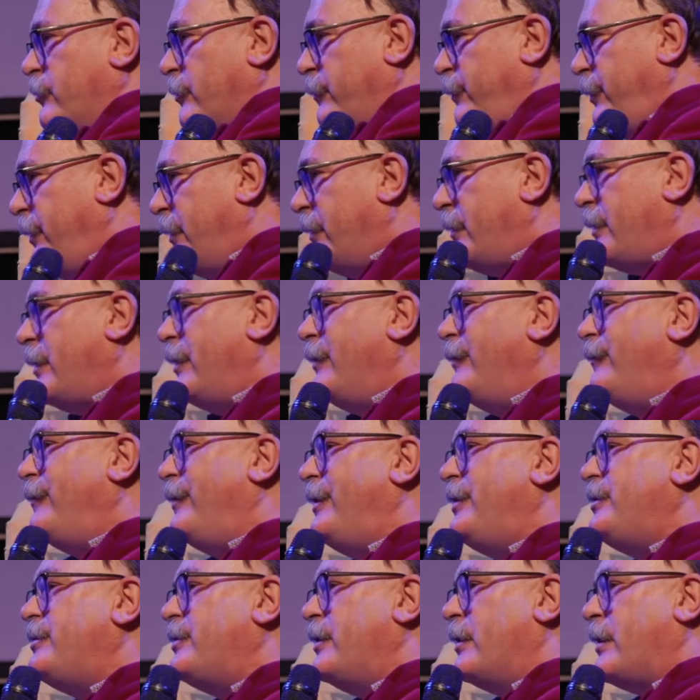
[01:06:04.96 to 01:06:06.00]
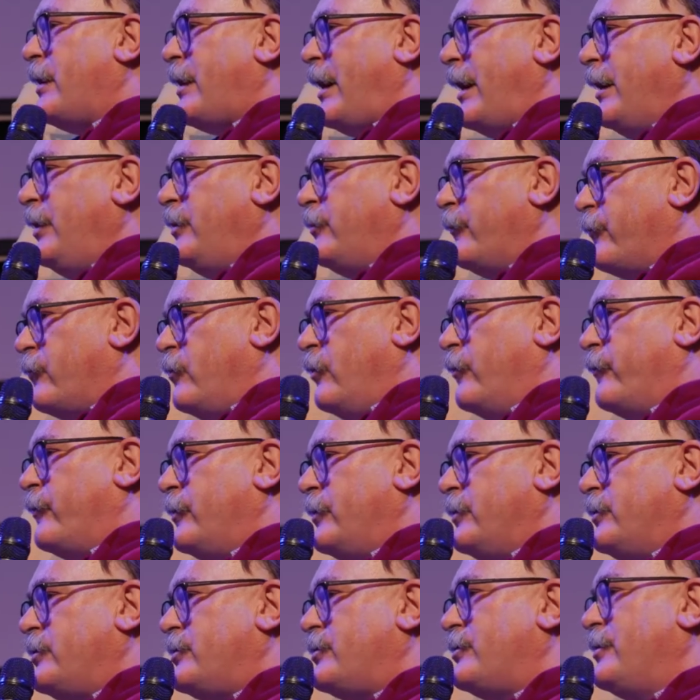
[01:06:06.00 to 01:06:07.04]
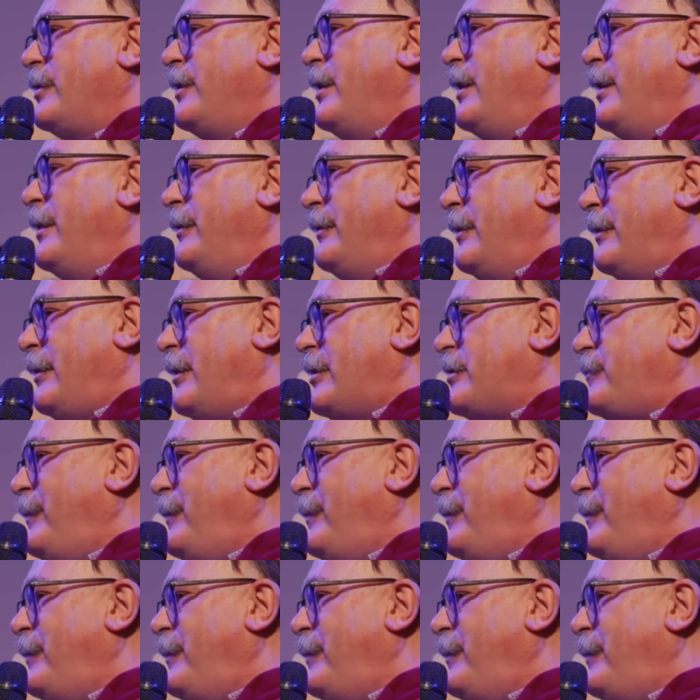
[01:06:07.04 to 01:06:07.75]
European countries a kind of governance that has